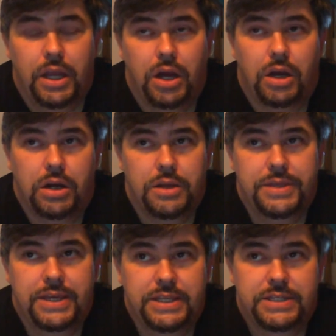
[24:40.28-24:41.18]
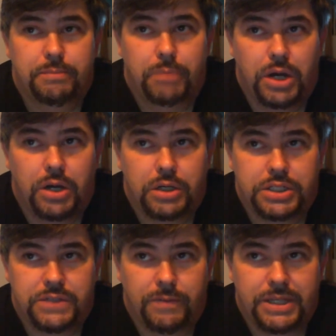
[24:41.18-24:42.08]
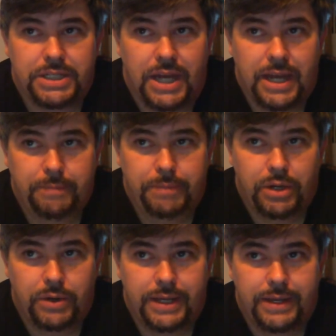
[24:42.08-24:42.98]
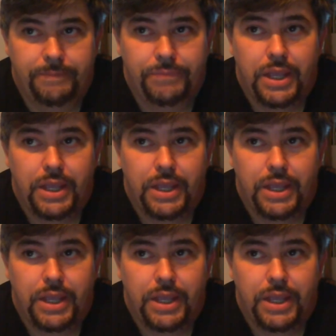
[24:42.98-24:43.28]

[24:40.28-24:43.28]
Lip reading: are these monarchs from the time period